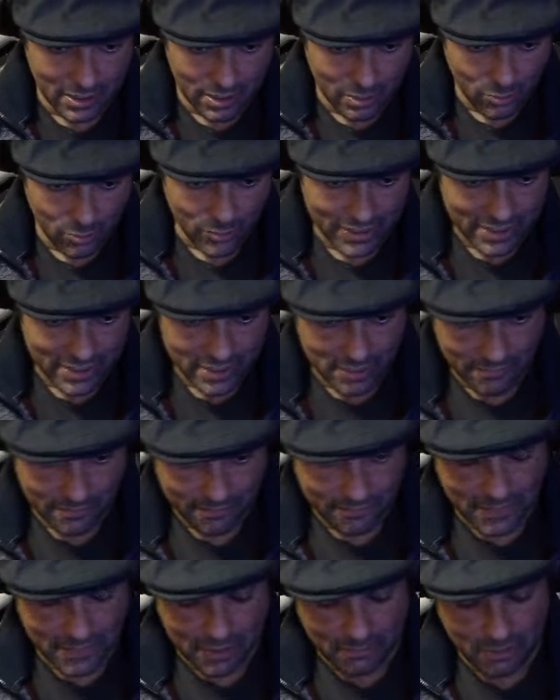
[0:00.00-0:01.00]
We need
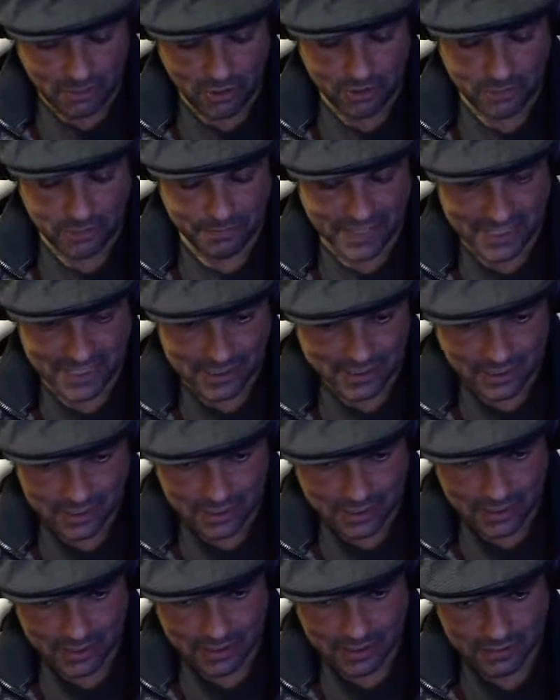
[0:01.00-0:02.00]
both pins.
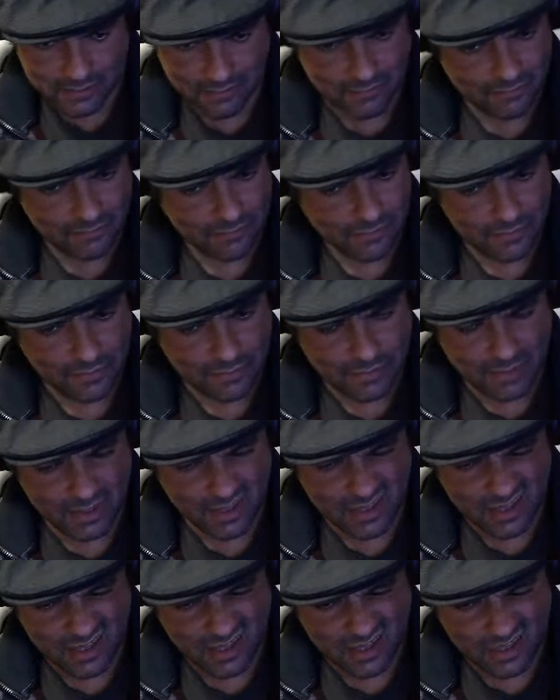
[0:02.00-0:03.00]

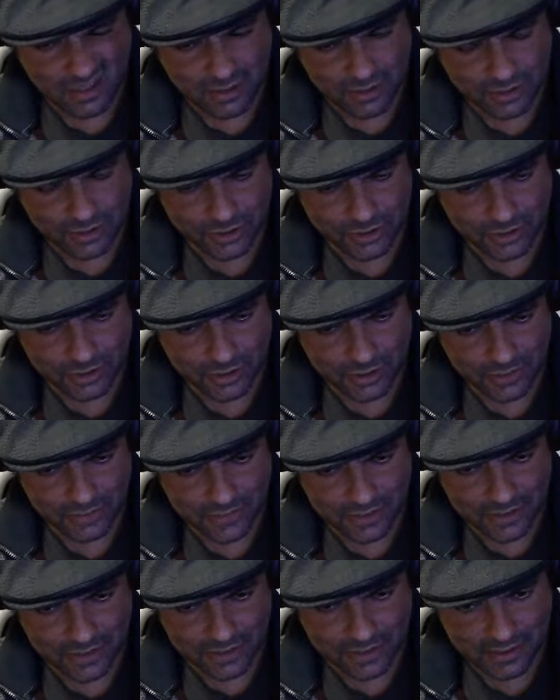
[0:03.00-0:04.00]
Not sure if
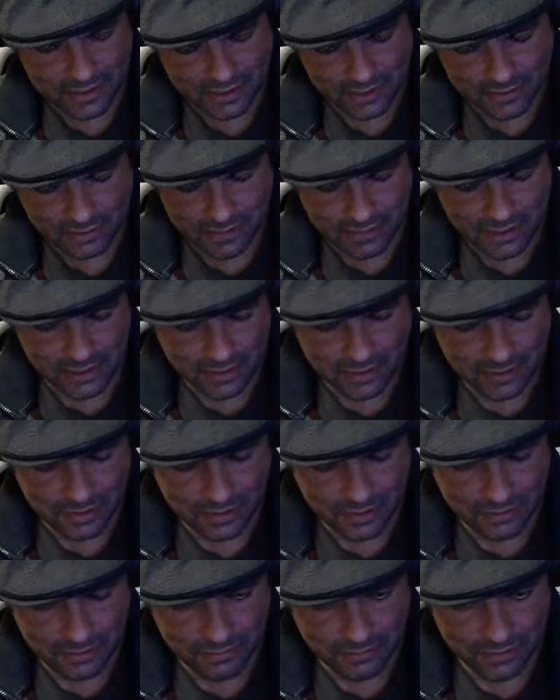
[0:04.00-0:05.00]
they need to be
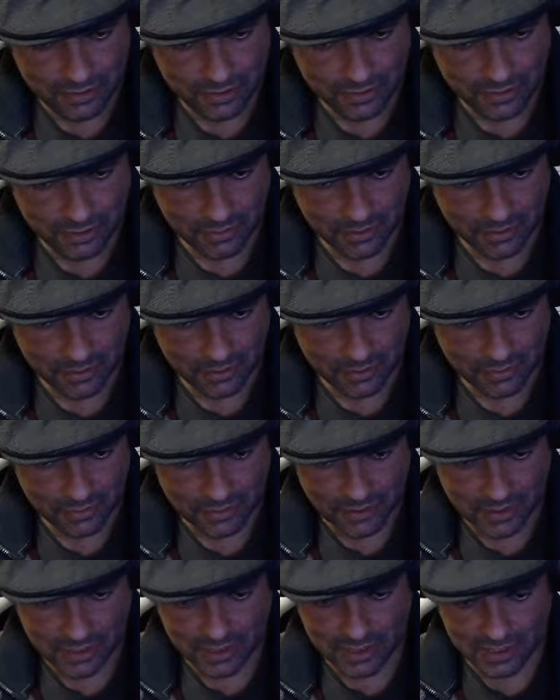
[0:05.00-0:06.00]
mutable.
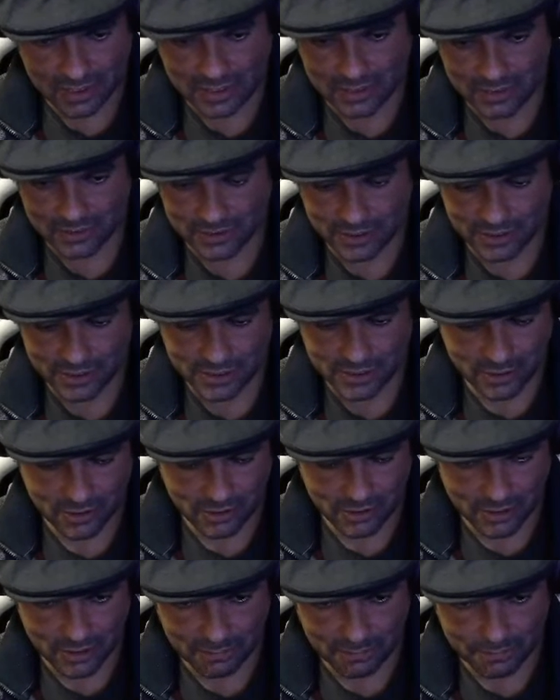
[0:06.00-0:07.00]
I'll just
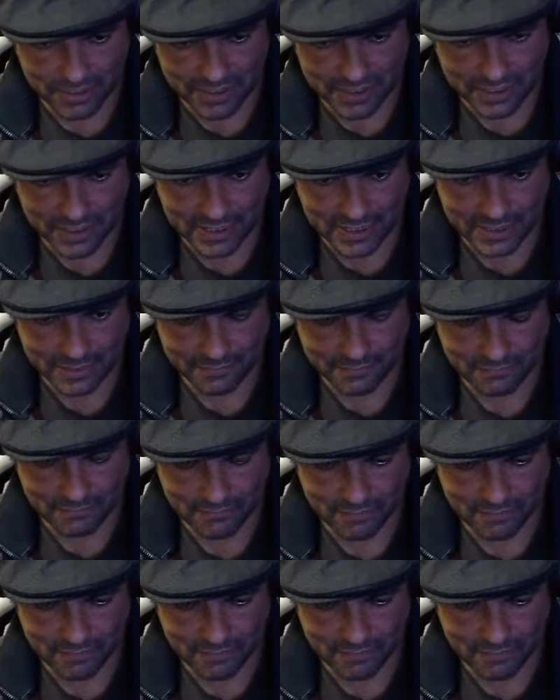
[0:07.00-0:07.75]
call it pin A.